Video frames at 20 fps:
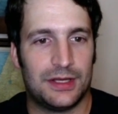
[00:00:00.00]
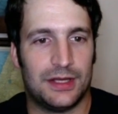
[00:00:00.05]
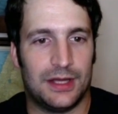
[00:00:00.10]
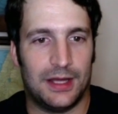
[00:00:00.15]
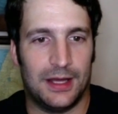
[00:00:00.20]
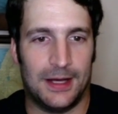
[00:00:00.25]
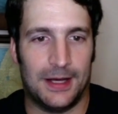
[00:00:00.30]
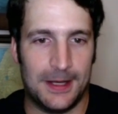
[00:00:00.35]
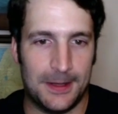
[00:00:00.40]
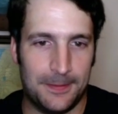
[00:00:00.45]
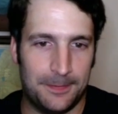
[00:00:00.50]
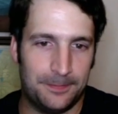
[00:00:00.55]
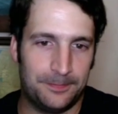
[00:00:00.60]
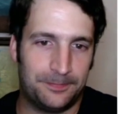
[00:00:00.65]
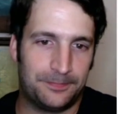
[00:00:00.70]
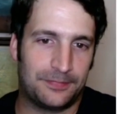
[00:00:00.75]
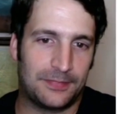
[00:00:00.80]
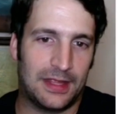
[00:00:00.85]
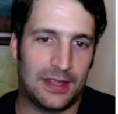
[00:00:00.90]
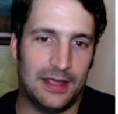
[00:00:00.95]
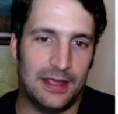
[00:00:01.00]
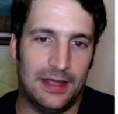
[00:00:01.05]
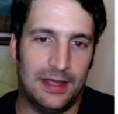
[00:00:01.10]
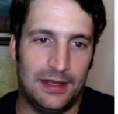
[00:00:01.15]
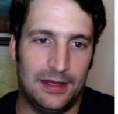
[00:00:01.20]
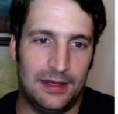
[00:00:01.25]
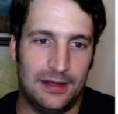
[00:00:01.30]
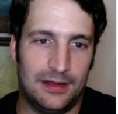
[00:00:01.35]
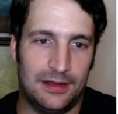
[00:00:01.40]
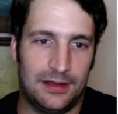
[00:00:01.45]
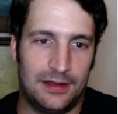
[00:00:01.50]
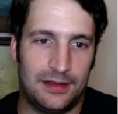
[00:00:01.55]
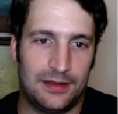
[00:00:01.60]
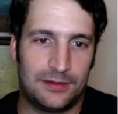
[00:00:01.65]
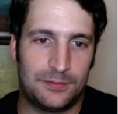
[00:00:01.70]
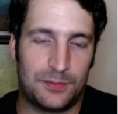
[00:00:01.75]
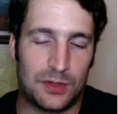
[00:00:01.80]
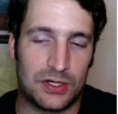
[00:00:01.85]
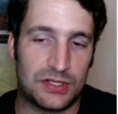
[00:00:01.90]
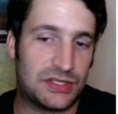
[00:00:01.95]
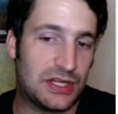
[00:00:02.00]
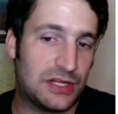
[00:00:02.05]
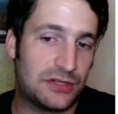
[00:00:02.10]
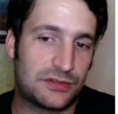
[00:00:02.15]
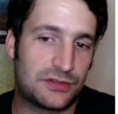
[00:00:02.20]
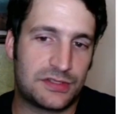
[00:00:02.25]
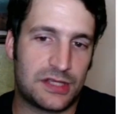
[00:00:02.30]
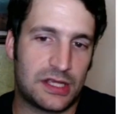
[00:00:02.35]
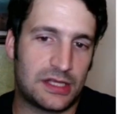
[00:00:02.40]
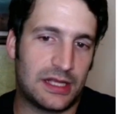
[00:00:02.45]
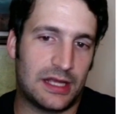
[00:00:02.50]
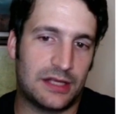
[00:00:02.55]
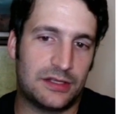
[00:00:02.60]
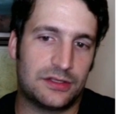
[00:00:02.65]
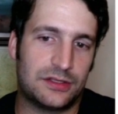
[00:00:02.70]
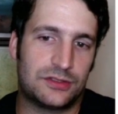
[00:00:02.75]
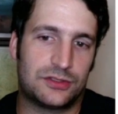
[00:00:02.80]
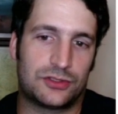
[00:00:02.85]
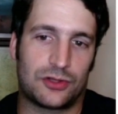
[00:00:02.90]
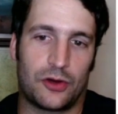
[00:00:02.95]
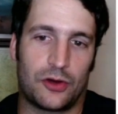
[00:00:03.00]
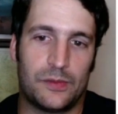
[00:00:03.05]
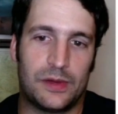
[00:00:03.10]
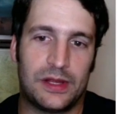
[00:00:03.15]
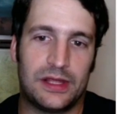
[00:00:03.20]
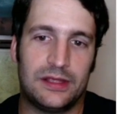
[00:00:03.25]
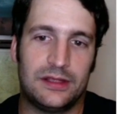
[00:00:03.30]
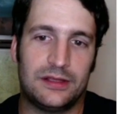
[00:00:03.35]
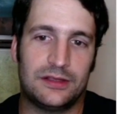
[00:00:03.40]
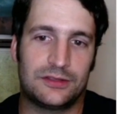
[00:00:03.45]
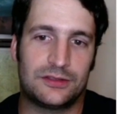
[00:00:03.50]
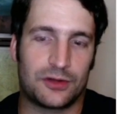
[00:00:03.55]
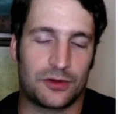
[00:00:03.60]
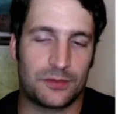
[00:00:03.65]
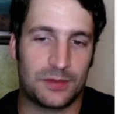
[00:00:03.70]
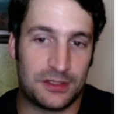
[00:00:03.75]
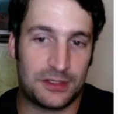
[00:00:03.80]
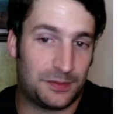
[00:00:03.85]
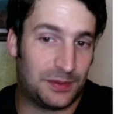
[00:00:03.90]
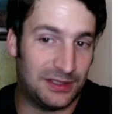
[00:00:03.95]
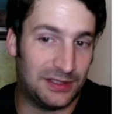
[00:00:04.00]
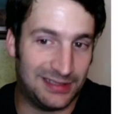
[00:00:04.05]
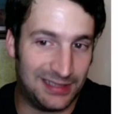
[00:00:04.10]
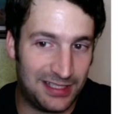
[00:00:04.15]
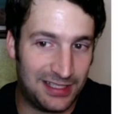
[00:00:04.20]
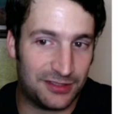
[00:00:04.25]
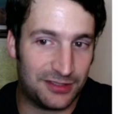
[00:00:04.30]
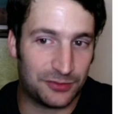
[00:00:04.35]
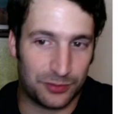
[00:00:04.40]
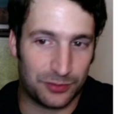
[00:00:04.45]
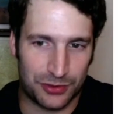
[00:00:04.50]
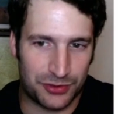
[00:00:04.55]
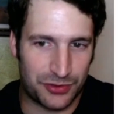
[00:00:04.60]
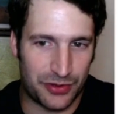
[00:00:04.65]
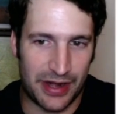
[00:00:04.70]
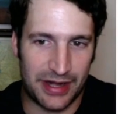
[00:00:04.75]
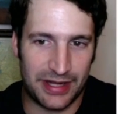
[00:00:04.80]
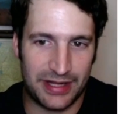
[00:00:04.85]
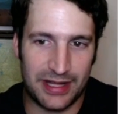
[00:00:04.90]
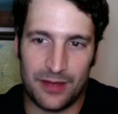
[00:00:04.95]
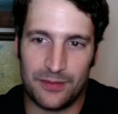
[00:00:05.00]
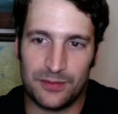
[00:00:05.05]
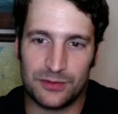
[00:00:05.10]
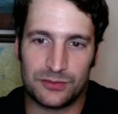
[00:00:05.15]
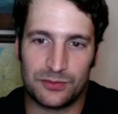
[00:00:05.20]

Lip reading: But it's interesting that Germany's police were training them as